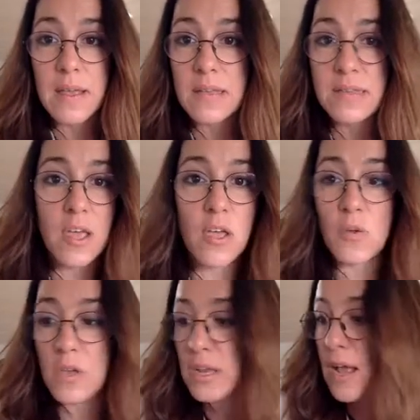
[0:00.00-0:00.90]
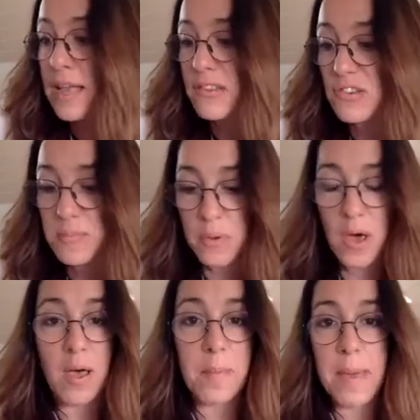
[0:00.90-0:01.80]
So, you know, let's just put
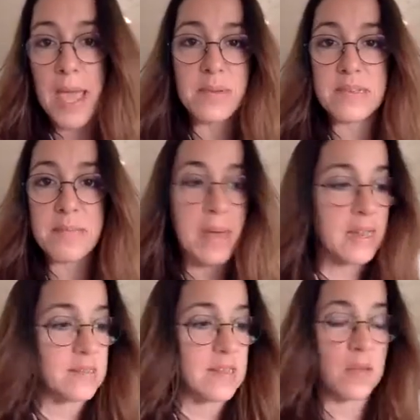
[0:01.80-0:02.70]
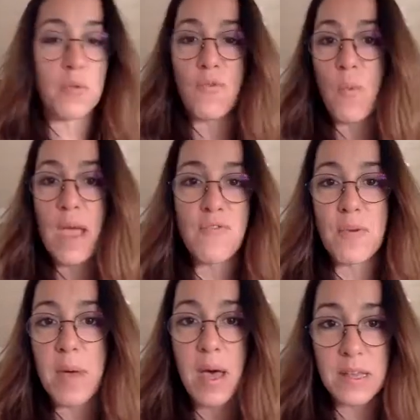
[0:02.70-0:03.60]
our papers and pens down, move away
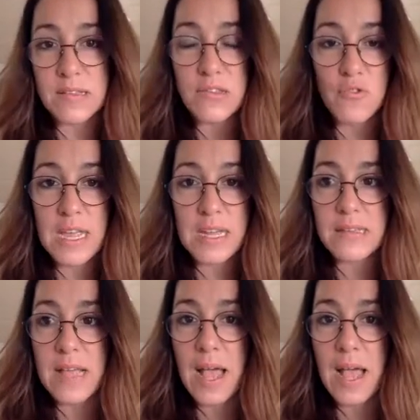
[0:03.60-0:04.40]
from our screens,